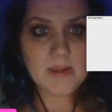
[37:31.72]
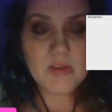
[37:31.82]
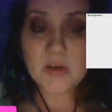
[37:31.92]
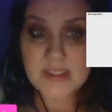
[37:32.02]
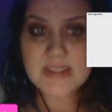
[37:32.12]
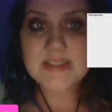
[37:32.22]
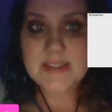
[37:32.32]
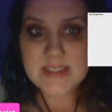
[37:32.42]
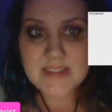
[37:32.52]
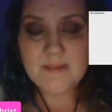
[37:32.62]
There is a
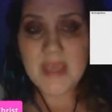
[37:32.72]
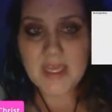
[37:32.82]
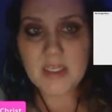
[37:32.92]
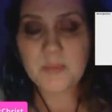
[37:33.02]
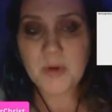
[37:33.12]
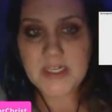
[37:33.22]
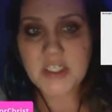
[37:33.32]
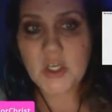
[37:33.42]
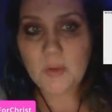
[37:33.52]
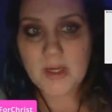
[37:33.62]
systematic
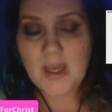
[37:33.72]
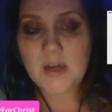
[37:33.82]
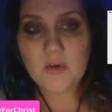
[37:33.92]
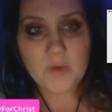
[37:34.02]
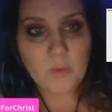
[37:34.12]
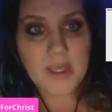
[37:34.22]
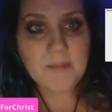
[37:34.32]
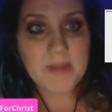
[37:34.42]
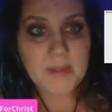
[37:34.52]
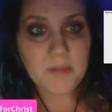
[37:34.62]
oppression going on over
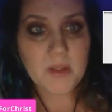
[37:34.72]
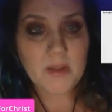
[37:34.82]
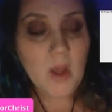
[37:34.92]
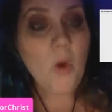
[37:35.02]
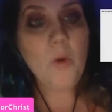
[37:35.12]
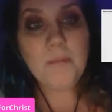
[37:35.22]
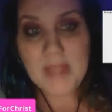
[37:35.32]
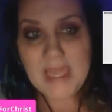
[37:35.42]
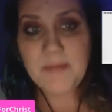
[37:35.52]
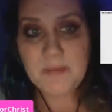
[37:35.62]
white people.
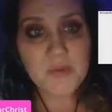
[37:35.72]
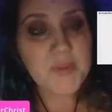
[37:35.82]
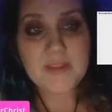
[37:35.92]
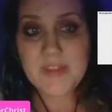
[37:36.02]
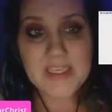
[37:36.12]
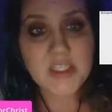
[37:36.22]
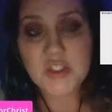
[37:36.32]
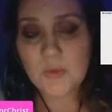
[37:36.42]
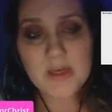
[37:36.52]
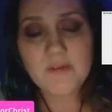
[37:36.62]
Black people think they can
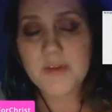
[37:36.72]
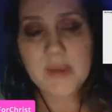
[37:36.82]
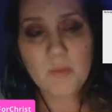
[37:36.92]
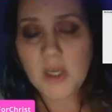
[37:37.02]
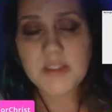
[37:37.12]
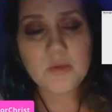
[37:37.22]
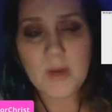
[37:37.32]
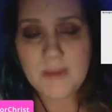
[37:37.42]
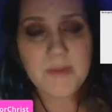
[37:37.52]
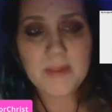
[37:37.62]
do whatever they want to
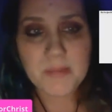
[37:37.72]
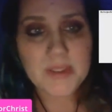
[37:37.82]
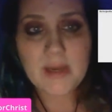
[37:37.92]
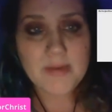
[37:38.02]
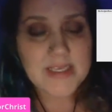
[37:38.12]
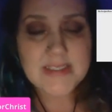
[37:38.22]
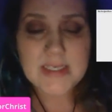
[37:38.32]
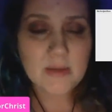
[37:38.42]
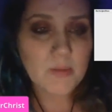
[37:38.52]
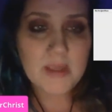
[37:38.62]
white people nowadays
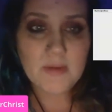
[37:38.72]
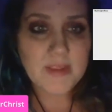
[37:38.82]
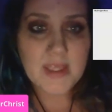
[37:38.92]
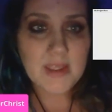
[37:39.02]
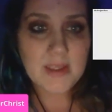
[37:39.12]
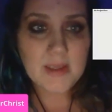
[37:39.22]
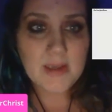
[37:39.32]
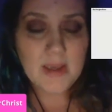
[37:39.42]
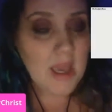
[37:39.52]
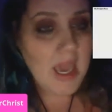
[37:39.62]
and get away with it.
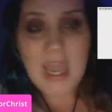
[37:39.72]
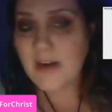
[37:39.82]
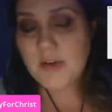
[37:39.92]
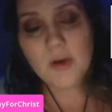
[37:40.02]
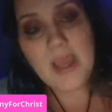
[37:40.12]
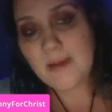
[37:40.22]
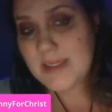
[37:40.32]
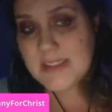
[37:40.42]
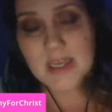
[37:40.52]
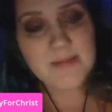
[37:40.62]
I don't know how
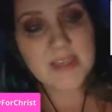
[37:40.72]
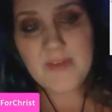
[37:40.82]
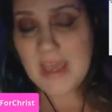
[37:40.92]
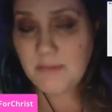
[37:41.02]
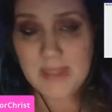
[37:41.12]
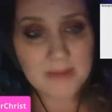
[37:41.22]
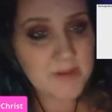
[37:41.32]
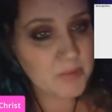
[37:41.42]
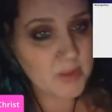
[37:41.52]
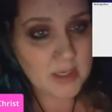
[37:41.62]
many times I've had black
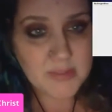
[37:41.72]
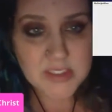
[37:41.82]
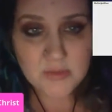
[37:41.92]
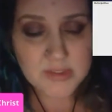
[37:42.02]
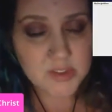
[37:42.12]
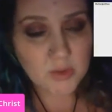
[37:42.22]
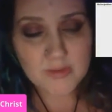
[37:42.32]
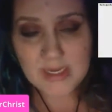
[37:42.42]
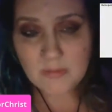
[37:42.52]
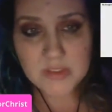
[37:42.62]
people come into a
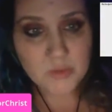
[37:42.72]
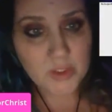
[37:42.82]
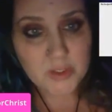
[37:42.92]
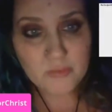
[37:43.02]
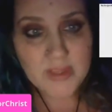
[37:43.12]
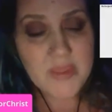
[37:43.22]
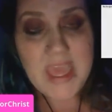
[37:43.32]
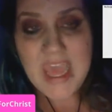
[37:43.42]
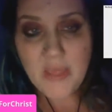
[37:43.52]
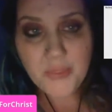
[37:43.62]
store that I was working with
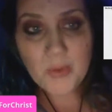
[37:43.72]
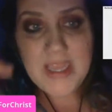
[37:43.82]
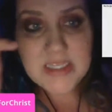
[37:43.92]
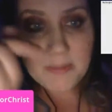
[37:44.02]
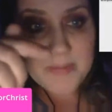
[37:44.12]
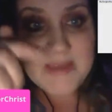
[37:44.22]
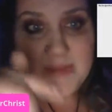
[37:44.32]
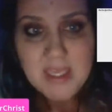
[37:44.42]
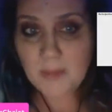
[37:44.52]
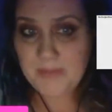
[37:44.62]
and threaten to
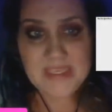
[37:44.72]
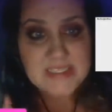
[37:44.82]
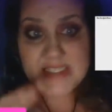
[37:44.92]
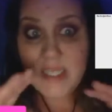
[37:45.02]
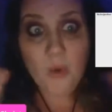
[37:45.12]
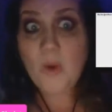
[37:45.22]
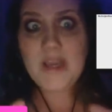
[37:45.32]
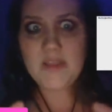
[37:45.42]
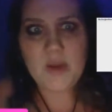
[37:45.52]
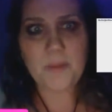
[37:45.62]
beat me up because
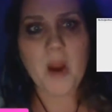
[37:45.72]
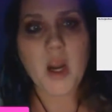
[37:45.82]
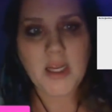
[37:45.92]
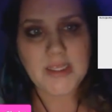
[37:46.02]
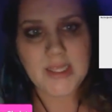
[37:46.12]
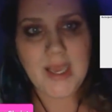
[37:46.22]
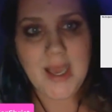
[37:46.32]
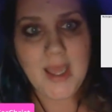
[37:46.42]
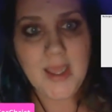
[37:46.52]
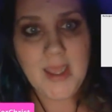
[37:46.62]
someone in their parking
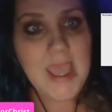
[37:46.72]
lot